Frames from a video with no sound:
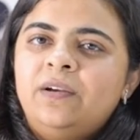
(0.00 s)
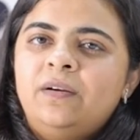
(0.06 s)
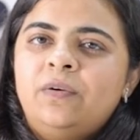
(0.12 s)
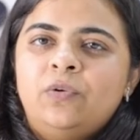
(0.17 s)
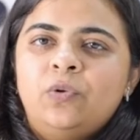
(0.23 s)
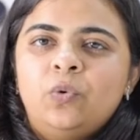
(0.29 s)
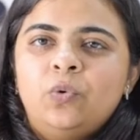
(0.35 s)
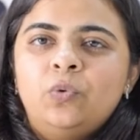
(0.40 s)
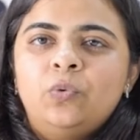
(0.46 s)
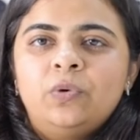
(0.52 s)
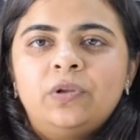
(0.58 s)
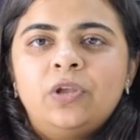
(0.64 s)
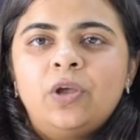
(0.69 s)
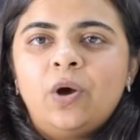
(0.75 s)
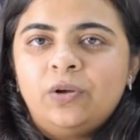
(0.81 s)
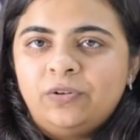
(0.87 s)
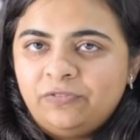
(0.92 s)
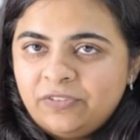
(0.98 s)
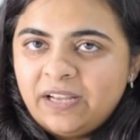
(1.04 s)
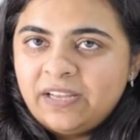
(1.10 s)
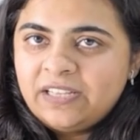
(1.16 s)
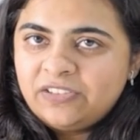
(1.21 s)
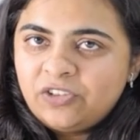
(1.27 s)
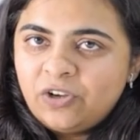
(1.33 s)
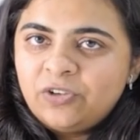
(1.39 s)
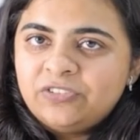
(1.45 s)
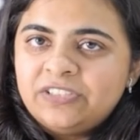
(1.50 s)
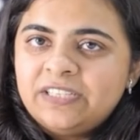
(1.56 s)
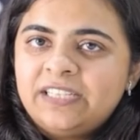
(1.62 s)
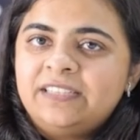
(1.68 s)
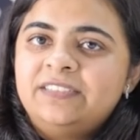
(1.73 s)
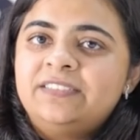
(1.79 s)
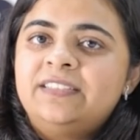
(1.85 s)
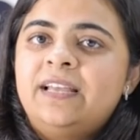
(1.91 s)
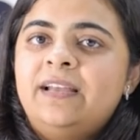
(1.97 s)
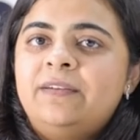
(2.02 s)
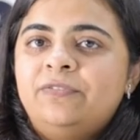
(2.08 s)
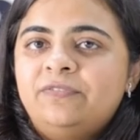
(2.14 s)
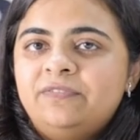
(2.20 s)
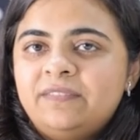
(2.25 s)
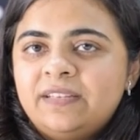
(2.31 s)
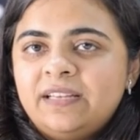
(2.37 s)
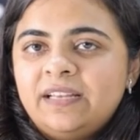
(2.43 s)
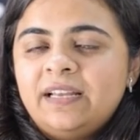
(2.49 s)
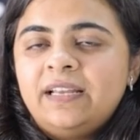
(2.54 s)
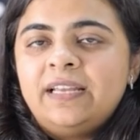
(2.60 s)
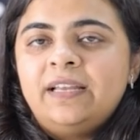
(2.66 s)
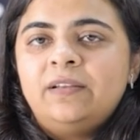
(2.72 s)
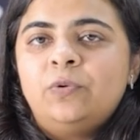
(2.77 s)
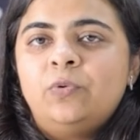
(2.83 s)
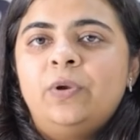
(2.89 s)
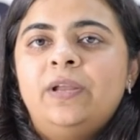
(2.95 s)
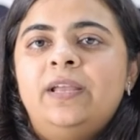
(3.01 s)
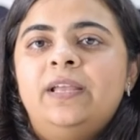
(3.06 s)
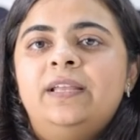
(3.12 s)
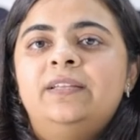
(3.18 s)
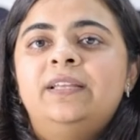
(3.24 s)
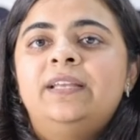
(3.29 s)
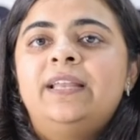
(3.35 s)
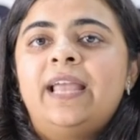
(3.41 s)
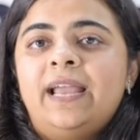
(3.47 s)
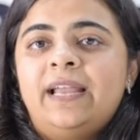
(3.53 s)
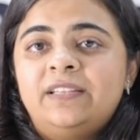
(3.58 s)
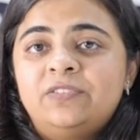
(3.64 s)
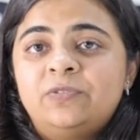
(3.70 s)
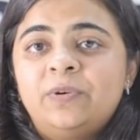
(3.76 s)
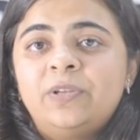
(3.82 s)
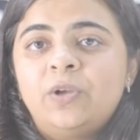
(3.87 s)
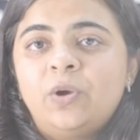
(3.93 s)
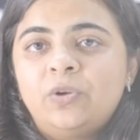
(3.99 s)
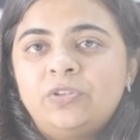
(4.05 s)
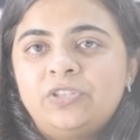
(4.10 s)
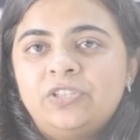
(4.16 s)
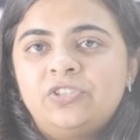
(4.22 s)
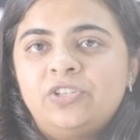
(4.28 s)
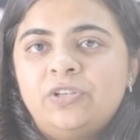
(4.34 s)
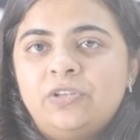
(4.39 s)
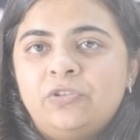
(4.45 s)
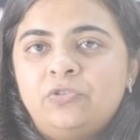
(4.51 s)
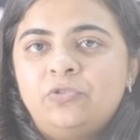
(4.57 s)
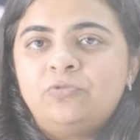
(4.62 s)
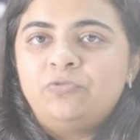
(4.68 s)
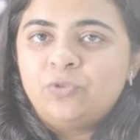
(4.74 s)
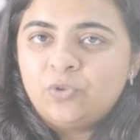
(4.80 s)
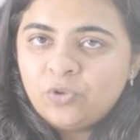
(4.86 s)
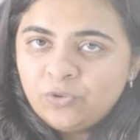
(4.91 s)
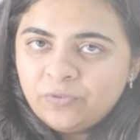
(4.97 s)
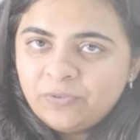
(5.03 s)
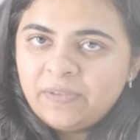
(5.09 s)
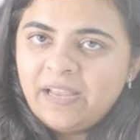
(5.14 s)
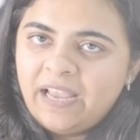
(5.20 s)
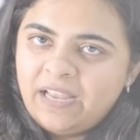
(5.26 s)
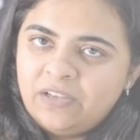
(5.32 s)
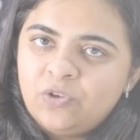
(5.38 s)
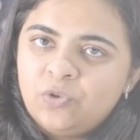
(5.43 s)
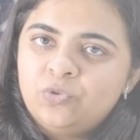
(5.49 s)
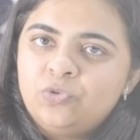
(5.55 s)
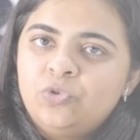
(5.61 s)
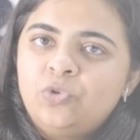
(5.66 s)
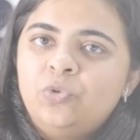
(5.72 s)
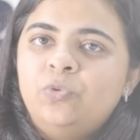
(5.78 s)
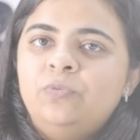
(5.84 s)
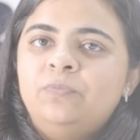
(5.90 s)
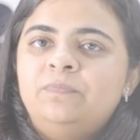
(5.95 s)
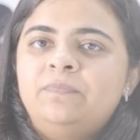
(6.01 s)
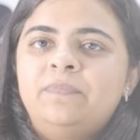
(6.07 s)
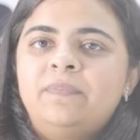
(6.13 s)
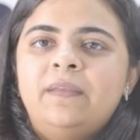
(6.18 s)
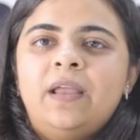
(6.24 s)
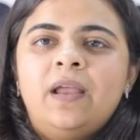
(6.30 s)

Though not very toxic itself, it quickly reacts with oxygen to form NO2.